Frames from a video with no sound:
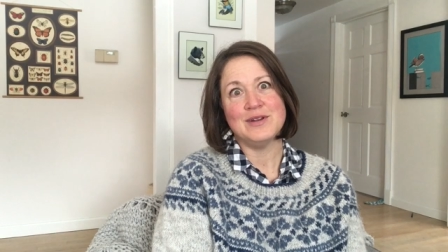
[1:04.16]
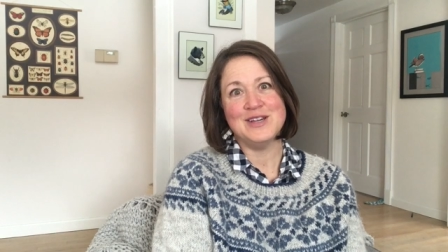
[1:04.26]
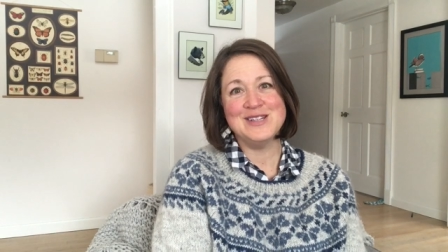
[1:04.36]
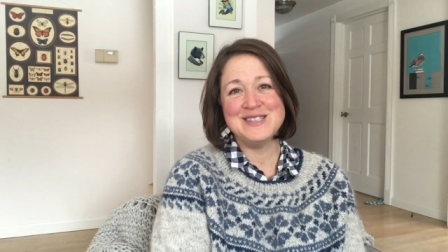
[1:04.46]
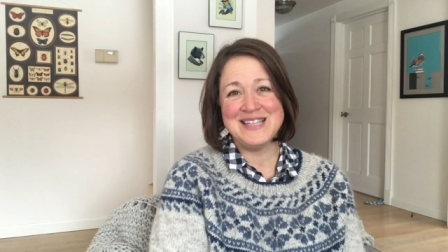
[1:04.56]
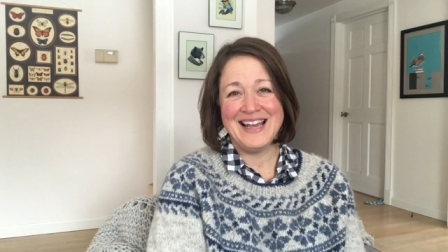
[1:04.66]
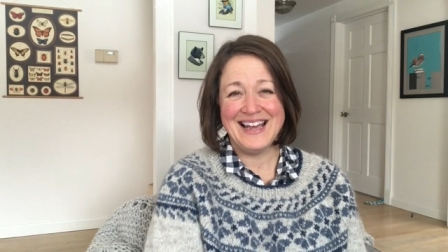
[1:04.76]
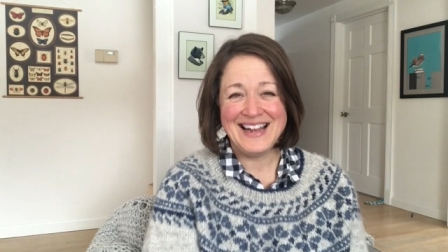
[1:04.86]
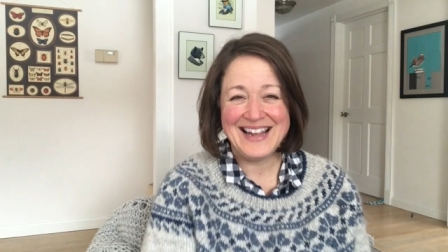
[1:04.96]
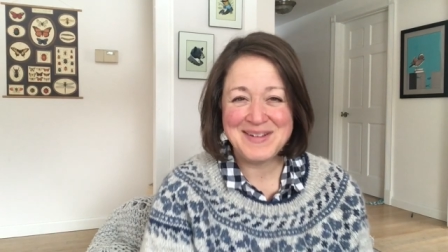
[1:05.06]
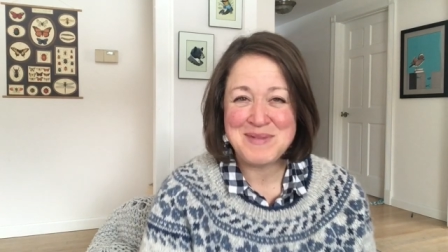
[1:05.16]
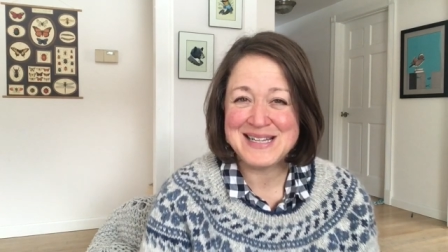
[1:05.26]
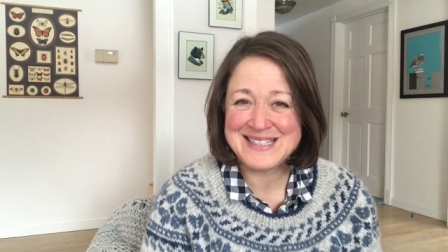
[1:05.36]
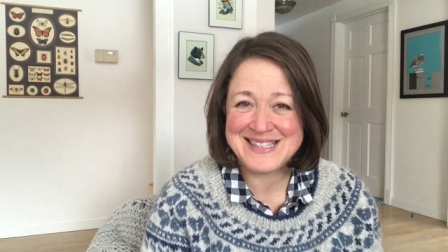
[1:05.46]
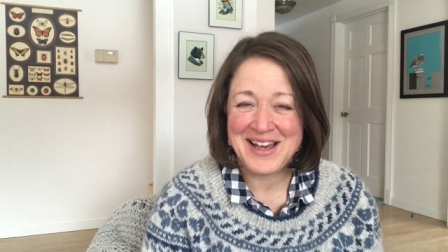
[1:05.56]
to use it
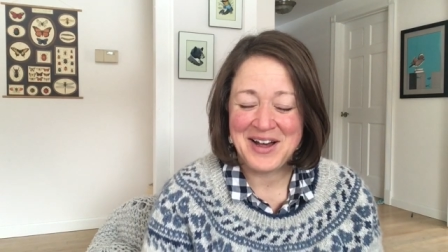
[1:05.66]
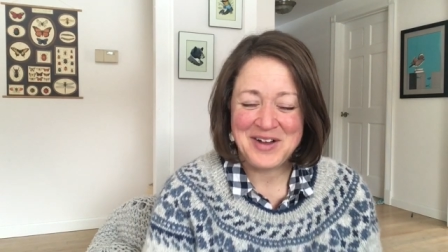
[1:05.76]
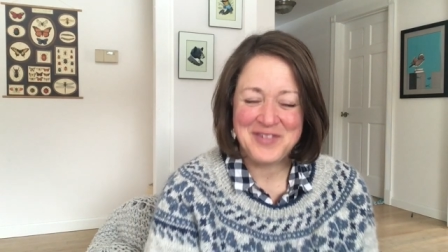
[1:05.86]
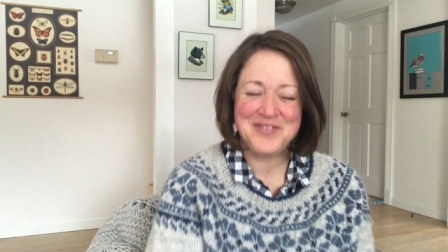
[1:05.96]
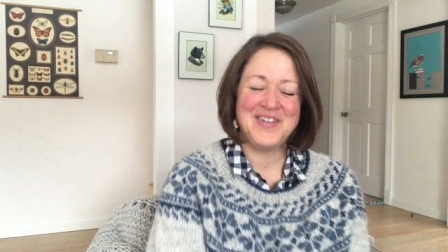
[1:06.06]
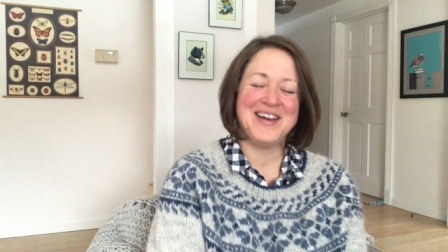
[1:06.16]
myself.